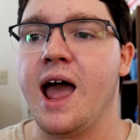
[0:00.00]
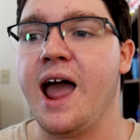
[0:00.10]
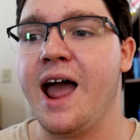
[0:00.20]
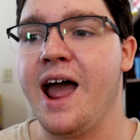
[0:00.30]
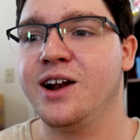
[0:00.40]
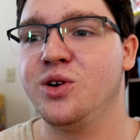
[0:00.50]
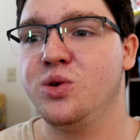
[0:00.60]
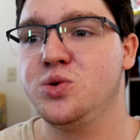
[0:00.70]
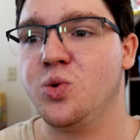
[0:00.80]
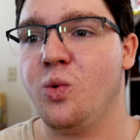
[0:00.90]

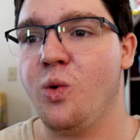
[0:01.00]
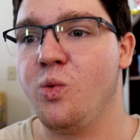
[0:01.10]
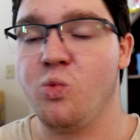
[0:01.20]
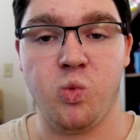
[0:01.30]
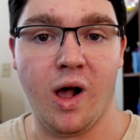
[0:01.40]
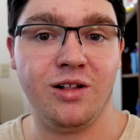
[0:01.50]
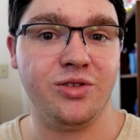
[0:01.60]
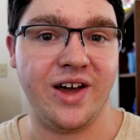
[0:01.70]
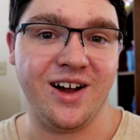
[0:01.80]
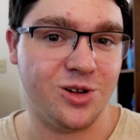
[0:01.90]
And, well,
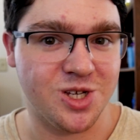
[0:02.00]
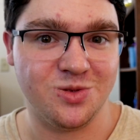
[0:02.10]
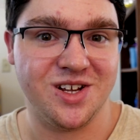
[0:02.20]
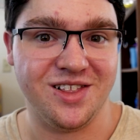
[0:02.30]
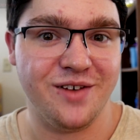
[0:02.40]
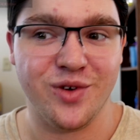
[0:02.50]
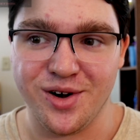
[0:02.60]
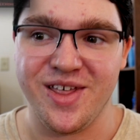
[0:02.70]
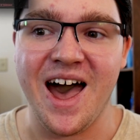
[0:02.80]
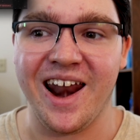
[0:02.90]
they also
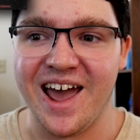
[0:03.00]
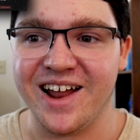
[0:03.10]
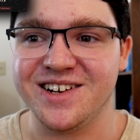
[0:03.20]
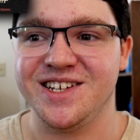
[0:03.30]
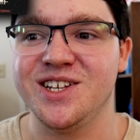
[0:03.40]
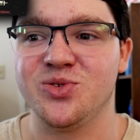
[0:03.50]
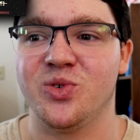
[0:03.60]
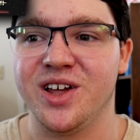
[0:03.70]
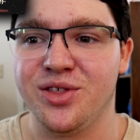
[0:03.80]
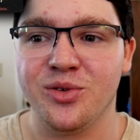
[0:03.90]
delivered that at
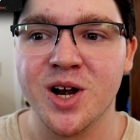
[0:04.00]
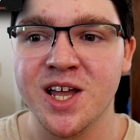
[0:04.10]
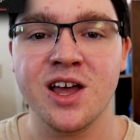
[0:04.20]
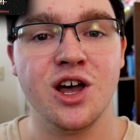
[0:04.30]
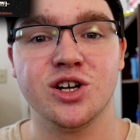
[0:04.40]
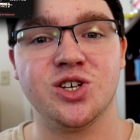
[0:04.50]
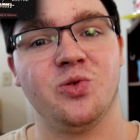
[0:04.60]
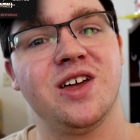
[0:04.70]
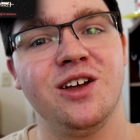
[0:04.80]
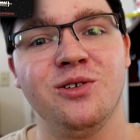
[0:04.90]
D23,
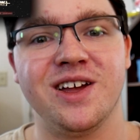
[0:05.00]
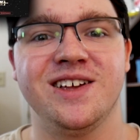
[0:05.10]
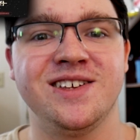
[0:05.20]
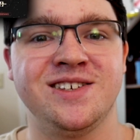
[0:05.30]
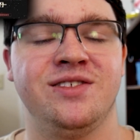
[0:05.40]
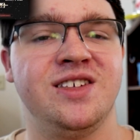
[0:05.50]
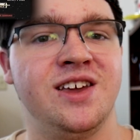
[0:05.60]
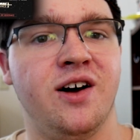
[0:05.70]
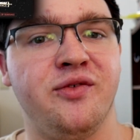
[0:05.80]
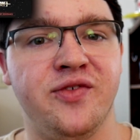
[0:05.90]
so here is
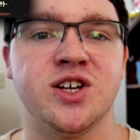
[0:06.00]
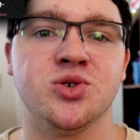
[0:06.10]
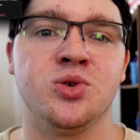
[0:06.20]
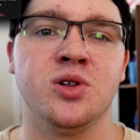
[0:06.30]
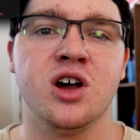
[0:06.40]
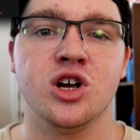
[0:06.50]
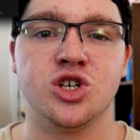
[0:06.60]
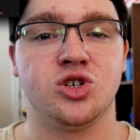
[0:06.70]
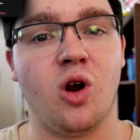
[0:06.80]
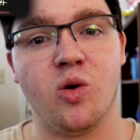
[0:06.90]
the official
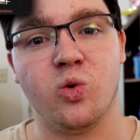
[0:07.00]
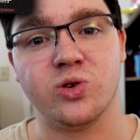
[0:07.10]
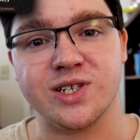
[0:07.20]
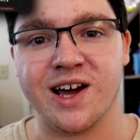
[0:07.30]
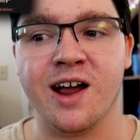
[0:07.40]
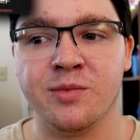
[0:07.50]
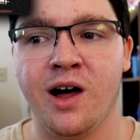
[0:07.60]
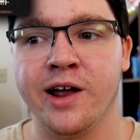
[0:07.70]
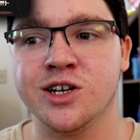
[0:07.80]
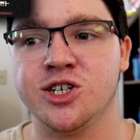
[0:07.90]
Star Wars
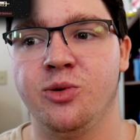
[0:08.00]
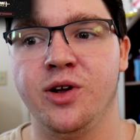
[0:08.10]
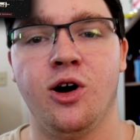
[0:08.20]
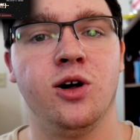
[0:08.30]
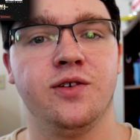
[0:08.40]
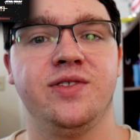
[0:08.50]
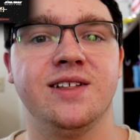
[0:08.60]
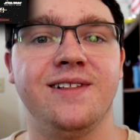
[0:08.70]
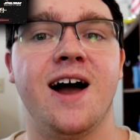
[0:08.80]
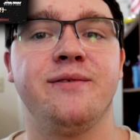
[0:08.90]
timeline showing all of
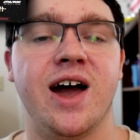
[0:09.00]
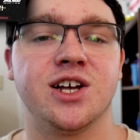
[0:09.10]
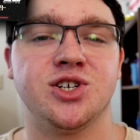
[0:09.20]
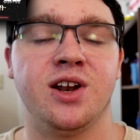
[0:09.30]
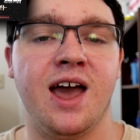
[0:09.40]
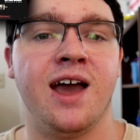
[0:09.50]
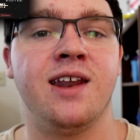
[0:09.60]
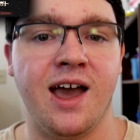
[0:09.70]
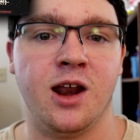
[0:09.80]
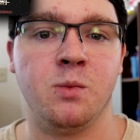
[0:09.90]
the live action
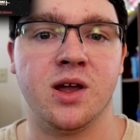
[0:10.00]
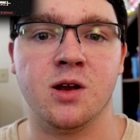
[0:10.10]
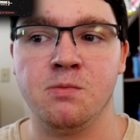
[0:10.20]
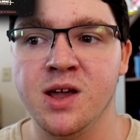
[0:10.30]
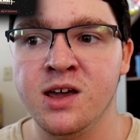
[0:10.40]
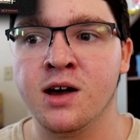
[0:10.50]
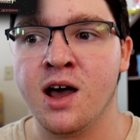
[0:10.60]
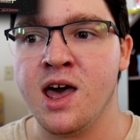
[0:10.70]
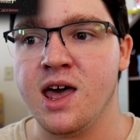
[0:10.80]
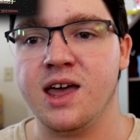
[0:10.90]
and animated
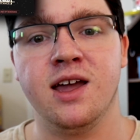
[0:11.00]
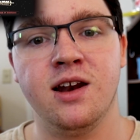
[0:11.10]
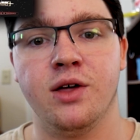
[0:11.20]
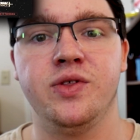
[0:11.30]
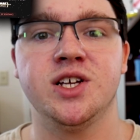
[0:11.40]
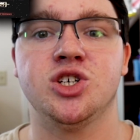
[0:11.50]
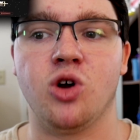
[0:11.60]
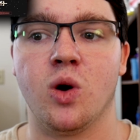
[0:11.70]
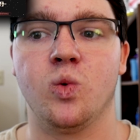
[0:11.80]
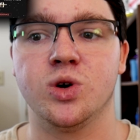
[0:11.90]
media in the
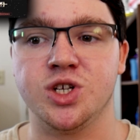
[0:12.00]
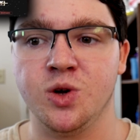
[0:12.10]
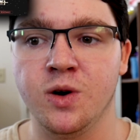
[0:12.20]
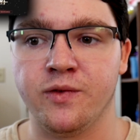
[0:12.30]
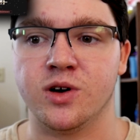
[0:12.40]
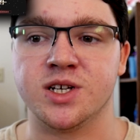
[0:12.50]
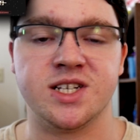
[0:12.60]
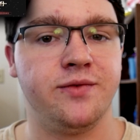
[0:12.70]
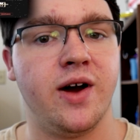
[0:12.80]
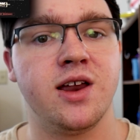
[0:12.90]
Star Wars
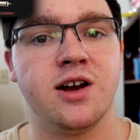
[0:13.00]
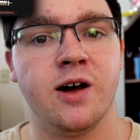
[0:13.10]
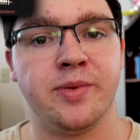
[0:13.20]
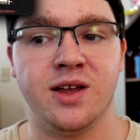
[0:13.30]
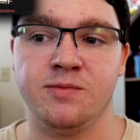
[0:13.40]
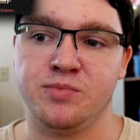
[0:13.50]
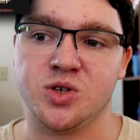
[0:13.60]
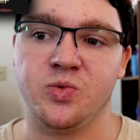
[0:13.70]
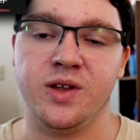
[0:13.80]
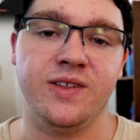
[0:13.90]
universe, divided up in
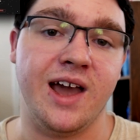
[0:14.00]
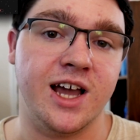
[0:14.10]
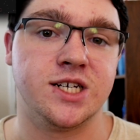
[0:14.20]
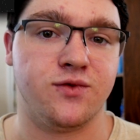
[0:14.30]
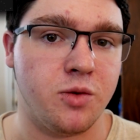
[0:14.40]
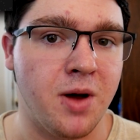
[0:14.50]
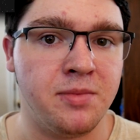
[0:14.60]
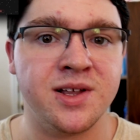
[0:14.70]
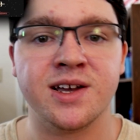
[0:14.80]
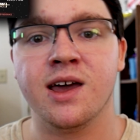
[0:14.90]
between the Age of
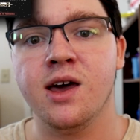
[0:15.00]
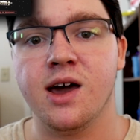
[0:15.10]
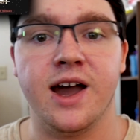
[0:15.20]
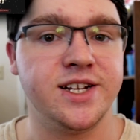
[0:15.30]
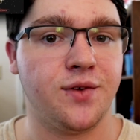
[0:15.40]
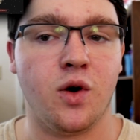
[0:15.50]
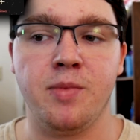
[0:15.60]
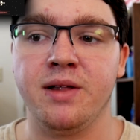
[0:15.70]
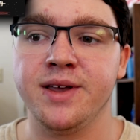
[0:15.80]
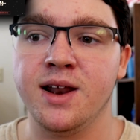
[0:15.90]
Republic, Age of
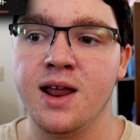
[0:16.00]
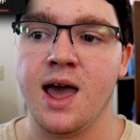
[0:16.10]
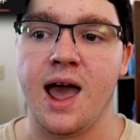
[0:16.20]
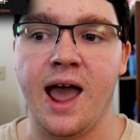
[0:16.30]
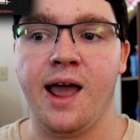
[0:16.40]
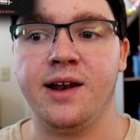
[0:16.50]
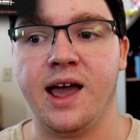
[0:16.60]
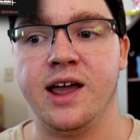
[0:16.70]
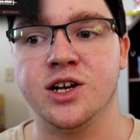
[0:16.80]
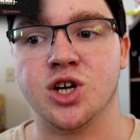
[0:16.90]
Rebellion, and
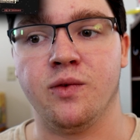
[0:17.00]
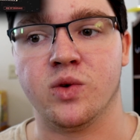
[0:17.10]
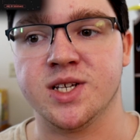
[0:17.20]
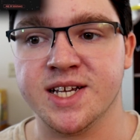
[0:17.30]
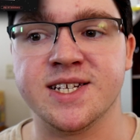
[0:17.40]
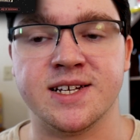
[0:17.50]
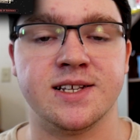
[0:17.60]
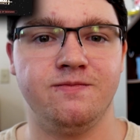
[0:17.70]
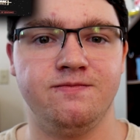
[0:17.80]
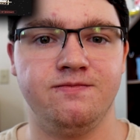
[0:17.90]
Age of
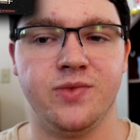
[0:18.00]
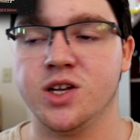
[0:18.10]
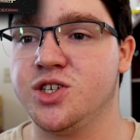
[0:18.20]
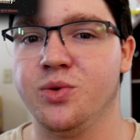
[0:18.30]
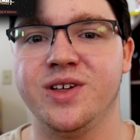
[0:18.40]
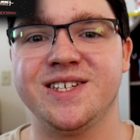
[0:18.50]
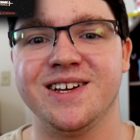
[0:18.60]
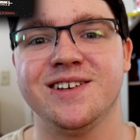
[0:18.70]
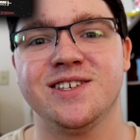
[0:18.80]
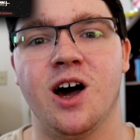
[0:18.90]
Resistance. So this
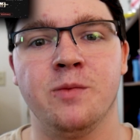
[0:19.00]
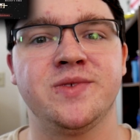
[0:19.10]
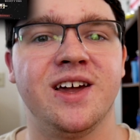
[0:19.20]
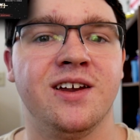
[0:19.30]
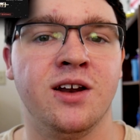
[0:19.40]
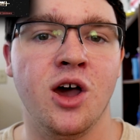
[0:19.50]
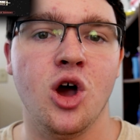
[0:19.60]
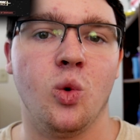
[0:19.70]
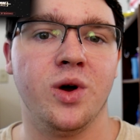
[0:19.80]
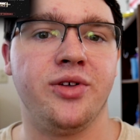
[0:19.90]
is updated
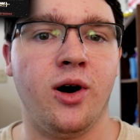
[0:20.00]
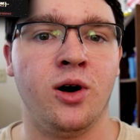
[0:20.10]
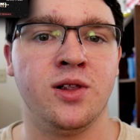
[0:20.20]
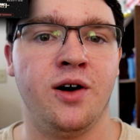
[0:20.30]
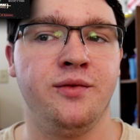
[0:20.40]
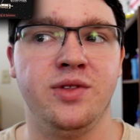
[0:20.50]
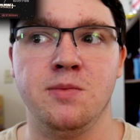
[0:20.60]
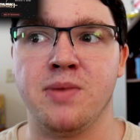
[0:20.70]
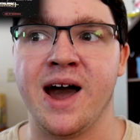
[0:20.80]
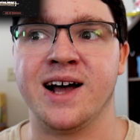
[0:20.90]
with all of
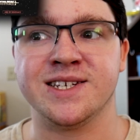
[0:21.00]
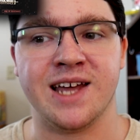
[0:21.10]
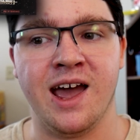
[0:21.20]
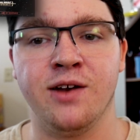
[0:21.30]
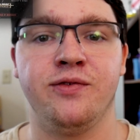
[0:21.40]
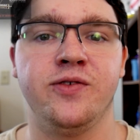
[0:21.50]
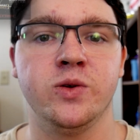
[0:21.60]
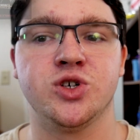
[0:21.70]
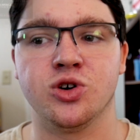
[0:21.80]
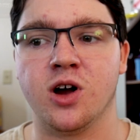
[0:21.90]
the past and
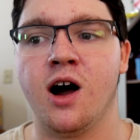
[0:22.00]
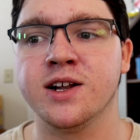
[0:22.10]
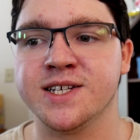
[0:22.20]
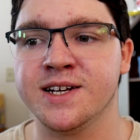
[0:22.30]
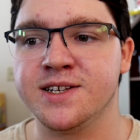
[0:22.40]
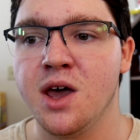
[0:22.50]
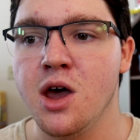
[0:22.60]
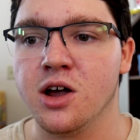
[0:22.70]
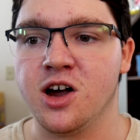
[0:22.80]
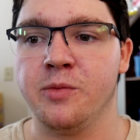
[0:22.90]
future content
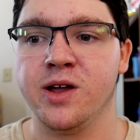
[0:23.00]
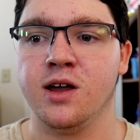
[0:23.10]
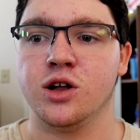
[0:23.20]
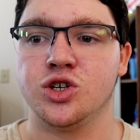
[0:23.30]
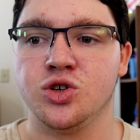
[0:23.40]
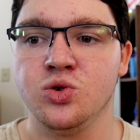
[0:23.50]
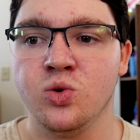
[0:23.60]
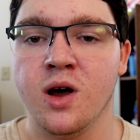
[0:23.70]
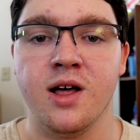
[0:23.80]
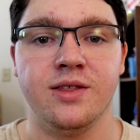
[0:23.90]
coming
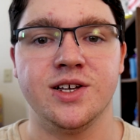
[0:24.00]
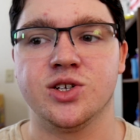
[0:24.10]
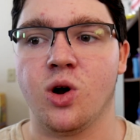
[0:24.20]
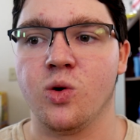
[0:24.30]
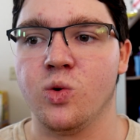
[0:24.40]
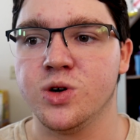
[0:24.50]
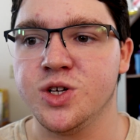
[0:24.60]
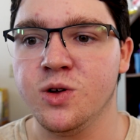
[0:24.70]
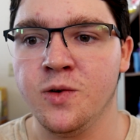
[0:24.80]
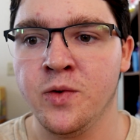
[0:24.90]
to the Star
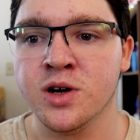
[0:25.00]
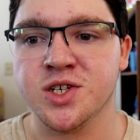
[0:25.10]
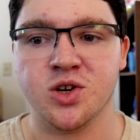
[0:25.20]
Wars universe.